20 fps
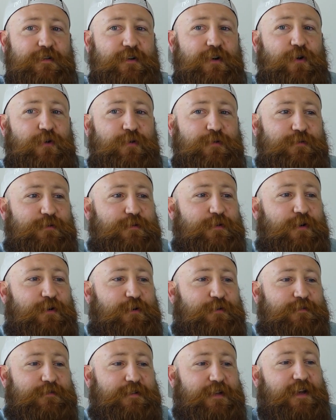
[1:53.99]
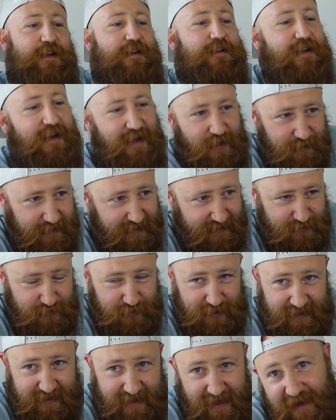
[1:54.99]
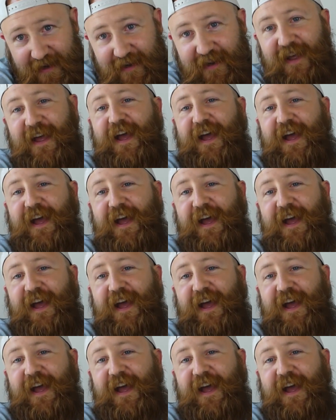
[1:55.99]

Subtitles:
Oh, yeah, how are they enjoying that?